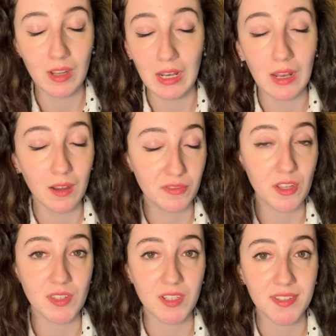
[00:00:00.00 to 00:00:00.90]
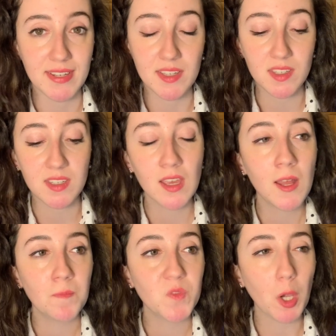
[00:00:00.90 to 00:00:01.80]
Love those artists.
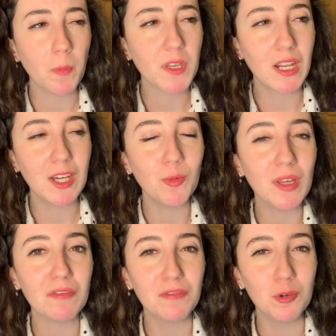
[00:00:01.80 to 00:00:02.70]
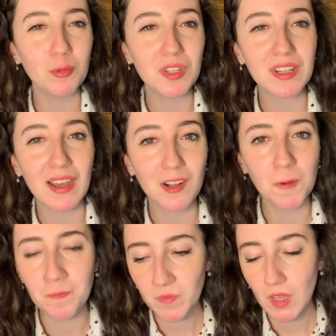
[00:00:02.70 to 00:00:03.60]
Jumping a little bit forward now,
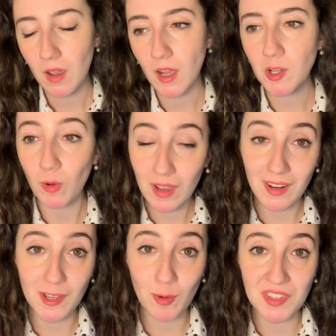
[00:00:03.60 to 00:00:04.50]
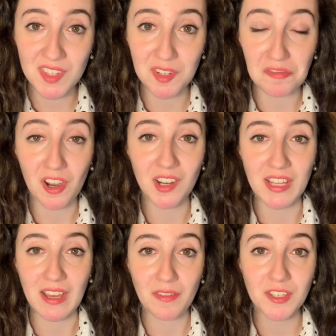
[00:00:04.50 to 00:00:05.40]
I quite like Gwen
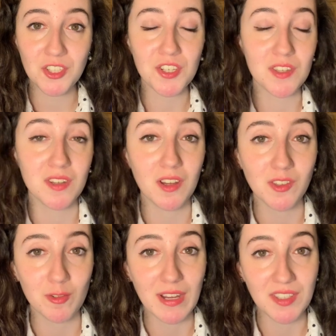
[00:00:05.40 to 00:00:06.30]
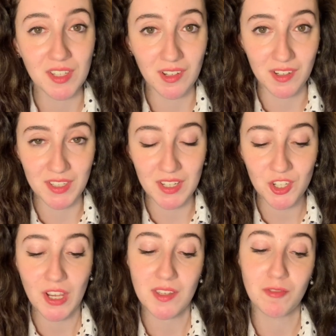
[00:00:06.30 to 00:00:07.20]
Stefani. I think she's an underrated artist.
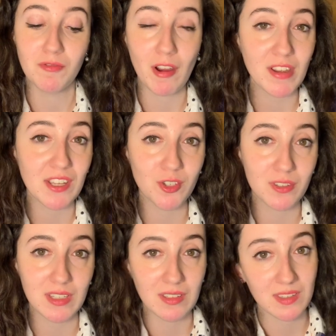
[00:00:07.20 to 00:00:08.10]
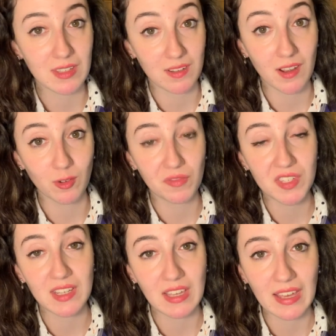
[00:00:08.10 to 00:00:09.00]
She has a very interesting style of
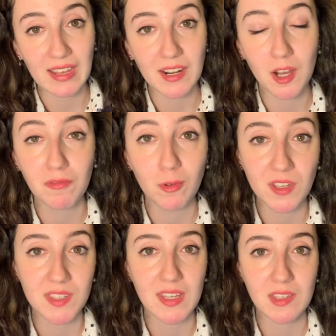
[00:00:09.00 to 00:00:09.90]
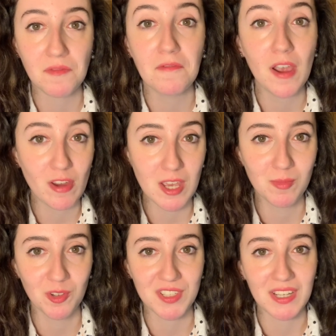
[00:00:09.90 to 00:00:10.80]
singing and her voice is very
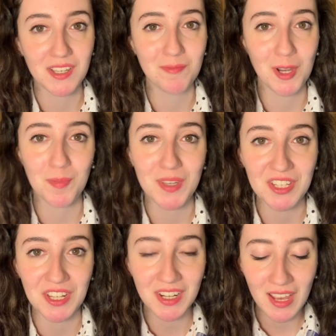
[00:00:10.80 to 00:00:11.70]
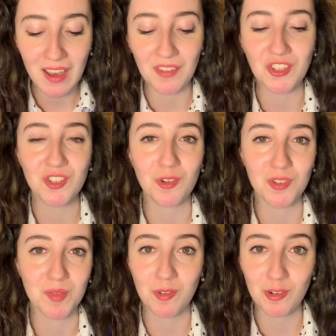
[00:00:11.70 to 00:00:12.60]
hypnotic in my opinion. I think she's got
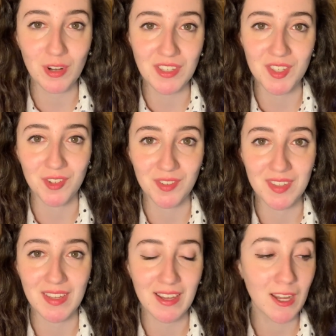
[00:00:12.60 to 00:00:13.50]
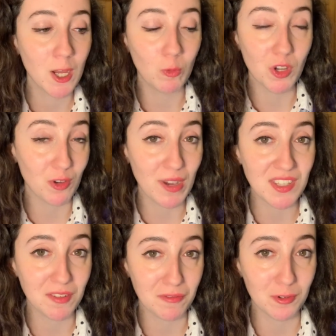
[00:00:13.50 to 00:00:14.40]
some great songs there. What You
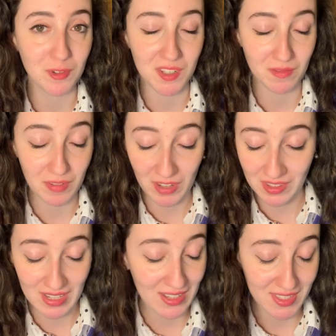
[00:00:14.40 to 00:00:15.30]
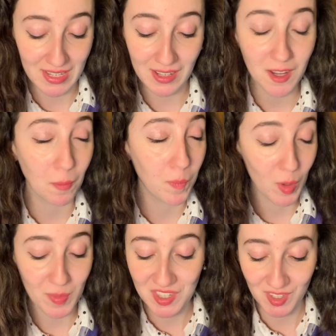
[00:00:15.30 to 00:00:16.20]
Waiting For is a fantastic
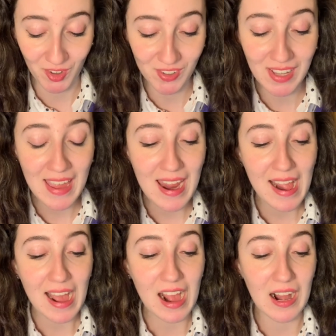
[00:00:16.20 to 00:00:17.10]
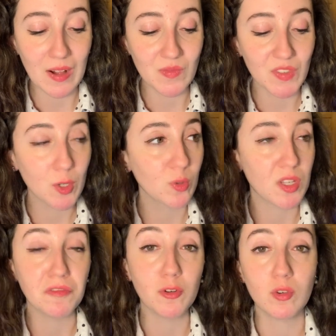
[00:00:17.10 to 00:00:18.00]
boppy song, and
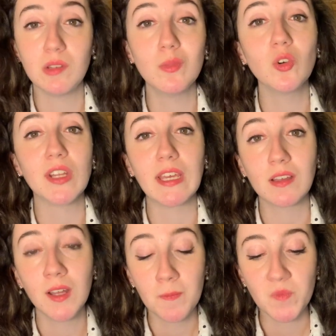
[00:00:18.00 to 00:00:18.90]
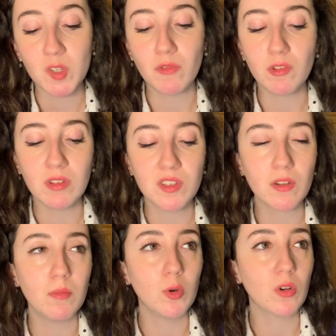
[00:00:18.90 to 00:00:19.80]
also Four in the Morning. So if you're
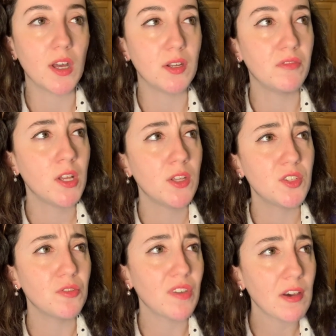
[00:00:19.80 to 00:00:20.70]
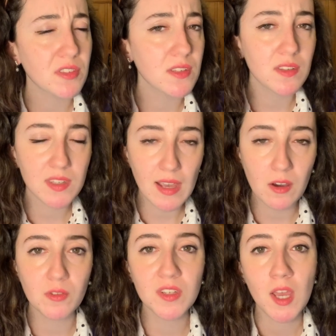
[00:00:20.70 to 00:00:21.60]
into a more kind of 2000s
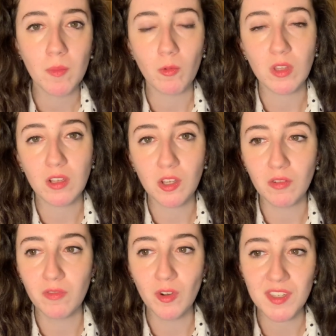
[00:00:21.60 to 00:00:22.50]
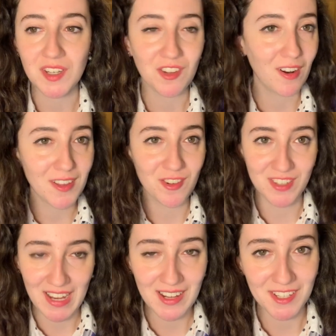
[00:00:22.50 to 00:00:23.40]
sound but with a good voice and you like your
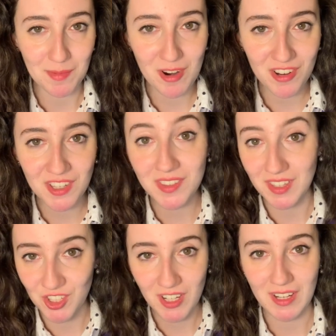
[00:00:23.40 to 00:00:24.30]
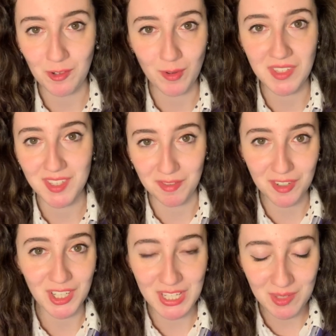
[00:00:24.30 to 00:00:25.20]
Italian Americans, then check out Gwen
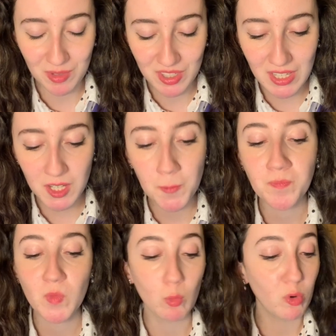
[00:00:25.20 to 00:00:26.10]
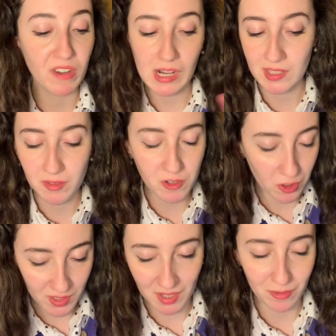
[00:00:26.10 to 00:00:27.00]
Stefani's music. Wolf Alice, of
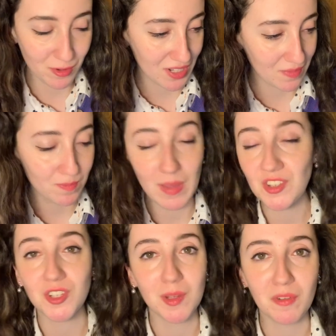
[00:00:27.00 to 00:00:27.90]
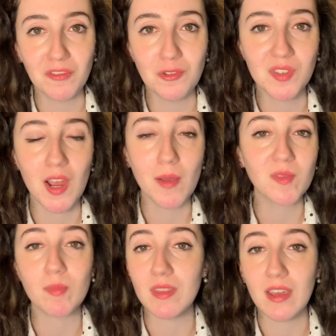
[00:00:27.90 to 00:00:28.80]
course, I've already mentioned them a few times,
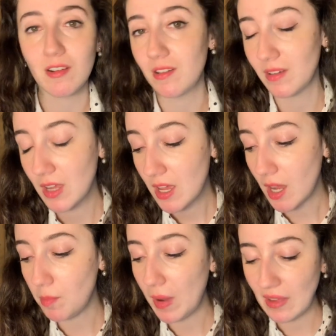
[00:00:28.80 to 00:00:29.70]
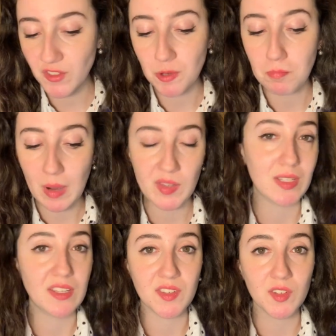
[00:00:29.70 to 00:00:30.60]
but they are a band you must
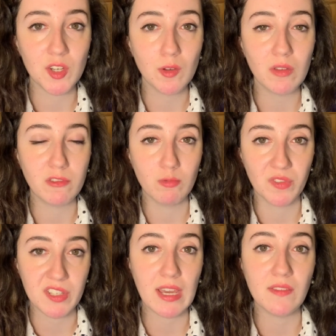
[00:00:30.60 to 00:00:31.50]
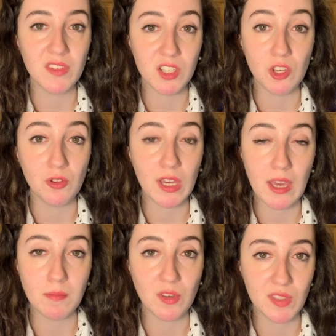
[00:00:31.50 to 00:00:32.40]
listen to if you want to get into
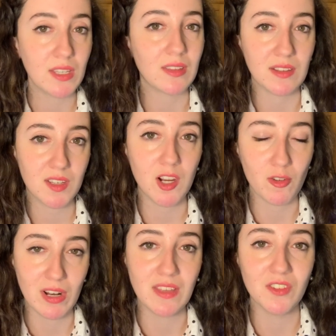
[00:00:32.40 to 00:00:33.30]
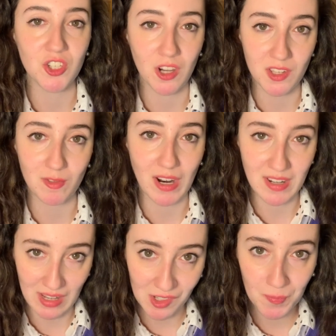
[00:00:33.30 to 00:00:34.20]
UK music that's currently in the charts right
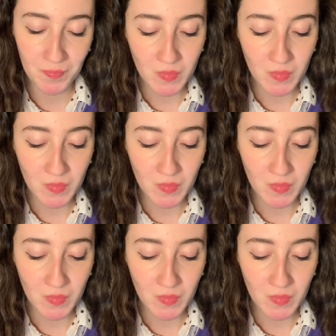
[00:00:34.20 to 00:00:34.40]
now.